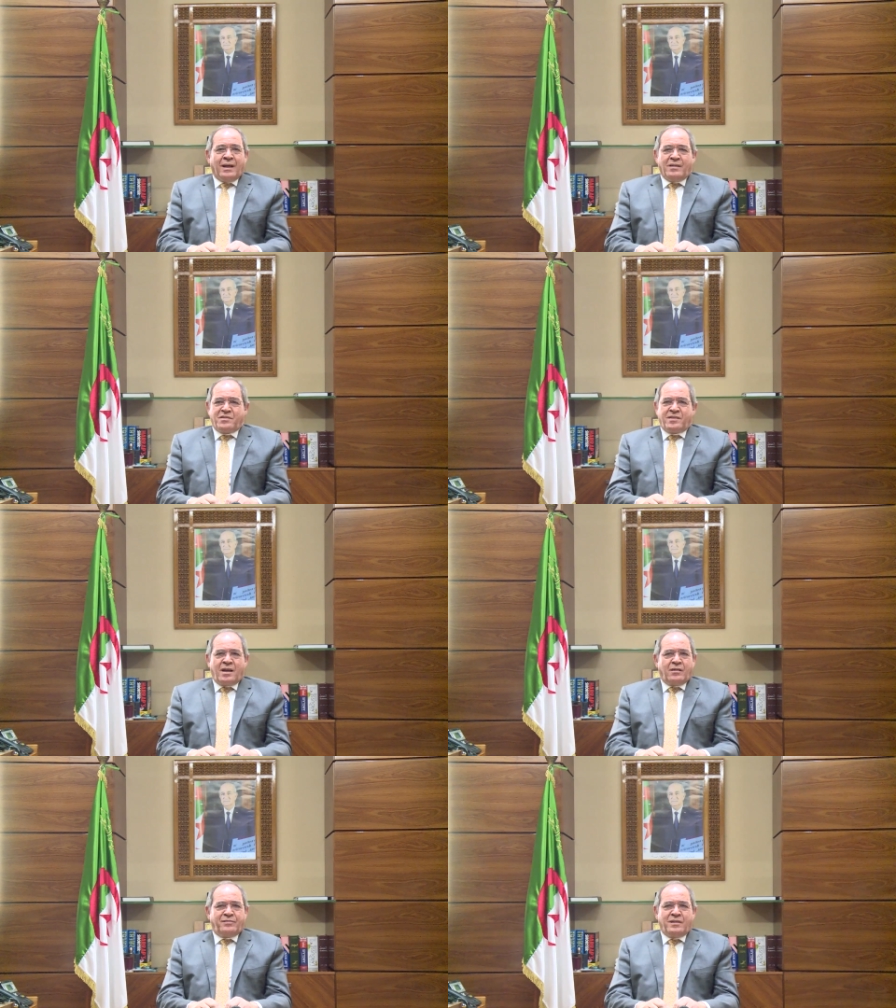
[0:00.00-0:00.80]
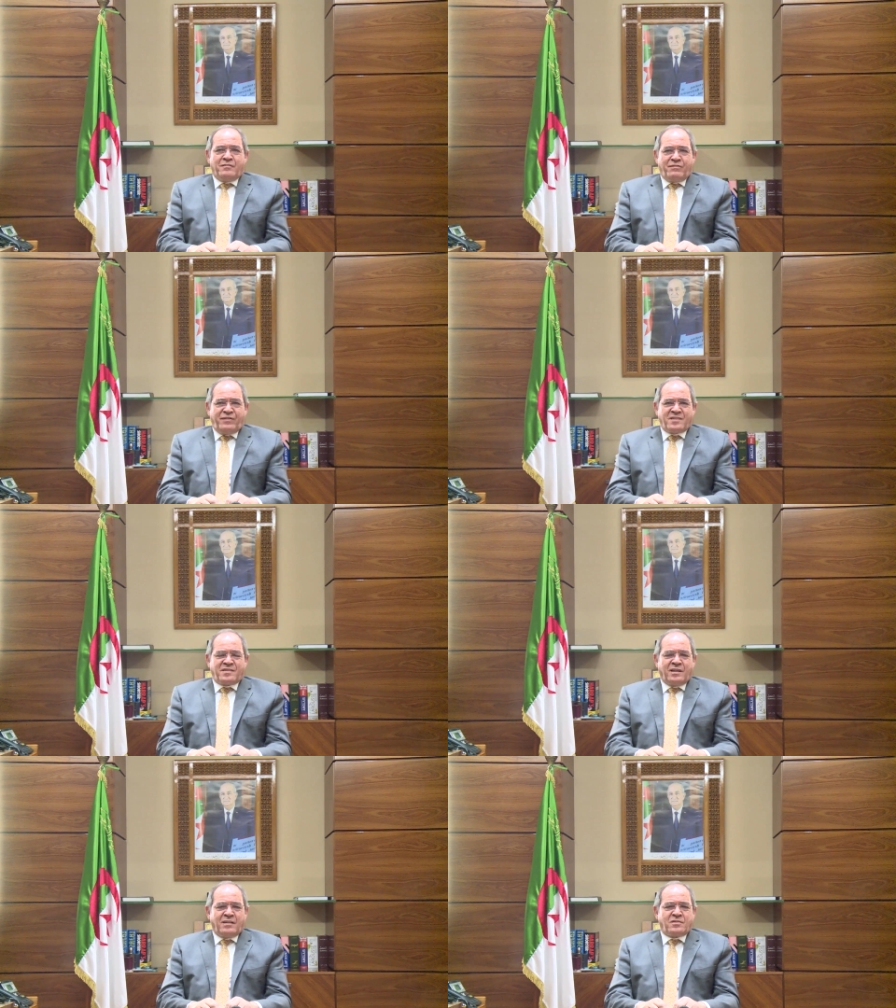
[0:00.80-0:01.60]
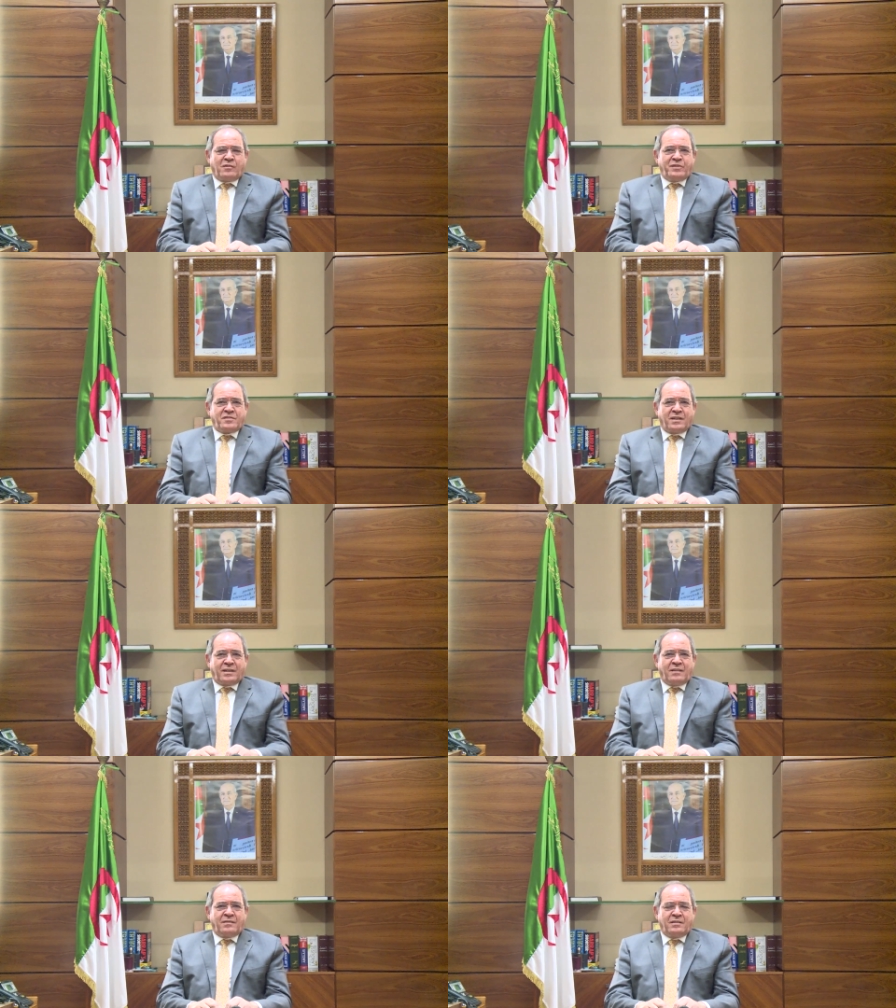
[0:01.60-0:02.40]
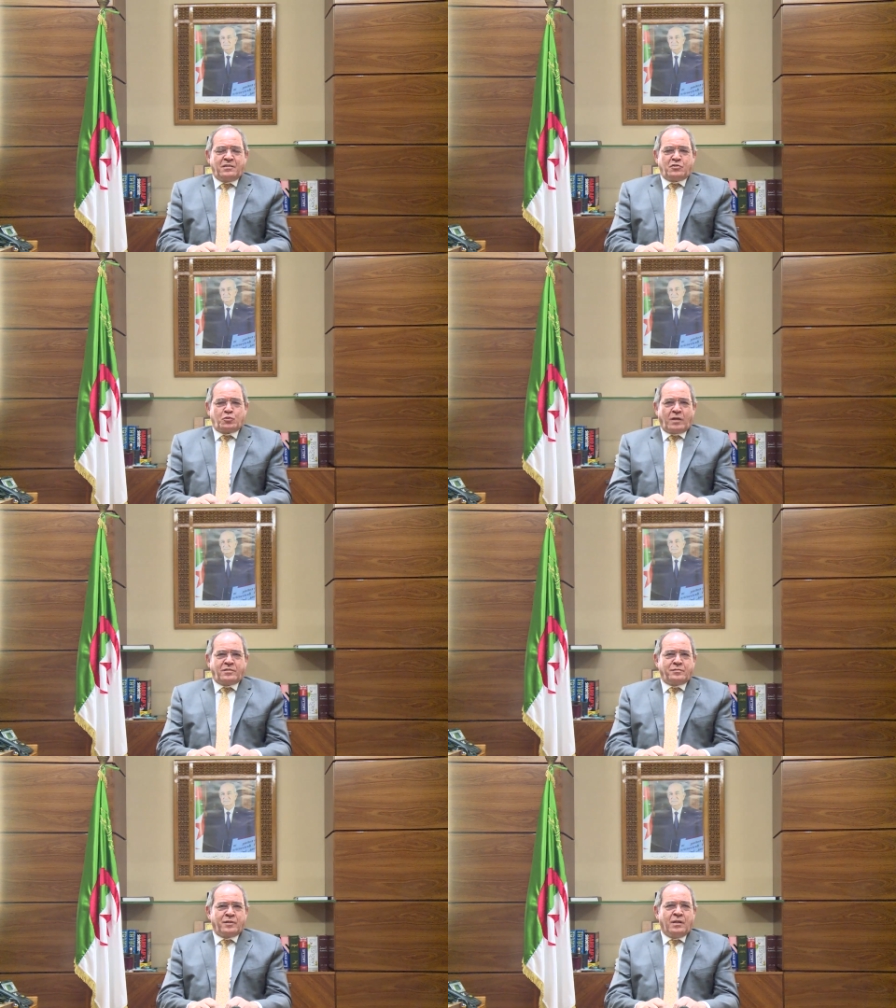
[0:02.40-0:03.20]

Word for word: Instead of investing in sophisticated and destructive